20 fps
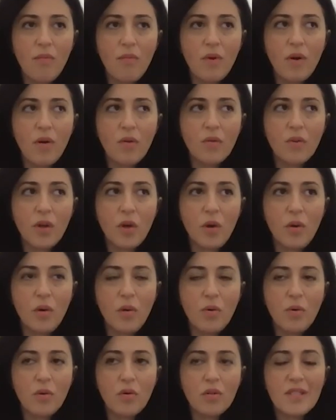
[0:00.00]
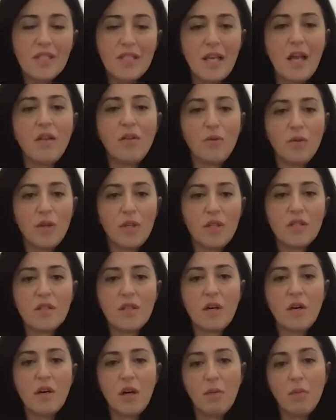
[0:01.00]
although salaries
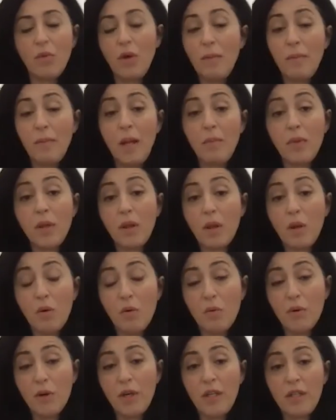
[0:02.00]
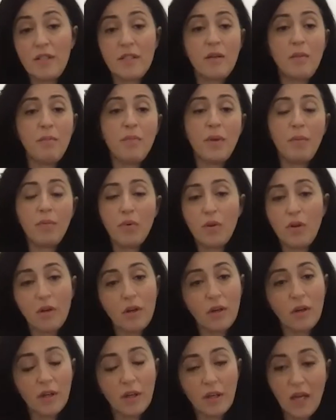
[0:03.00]
are maybe lower and some people
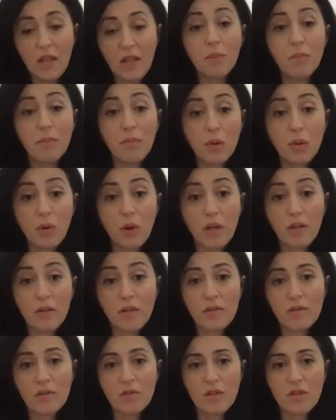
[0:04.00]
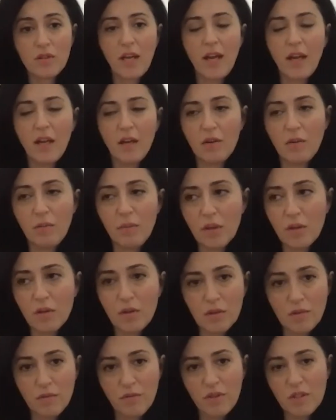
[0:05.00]
are unemployed today or
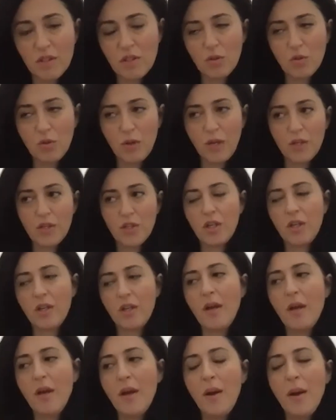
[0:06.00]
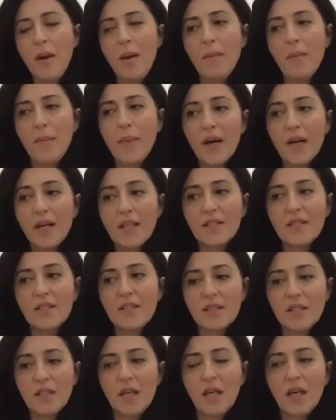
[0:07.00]
because of the situation, but
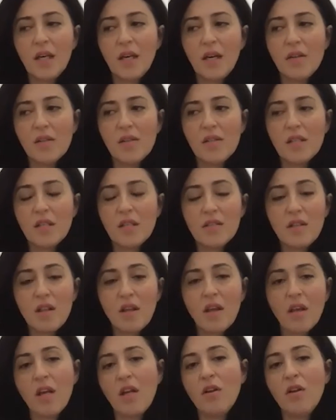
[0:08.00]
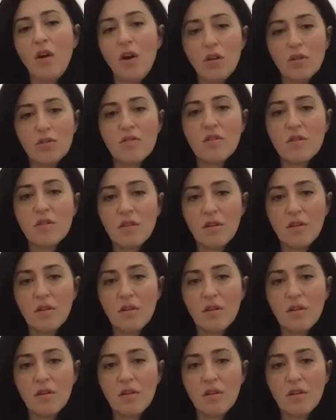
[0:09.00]
since they cannot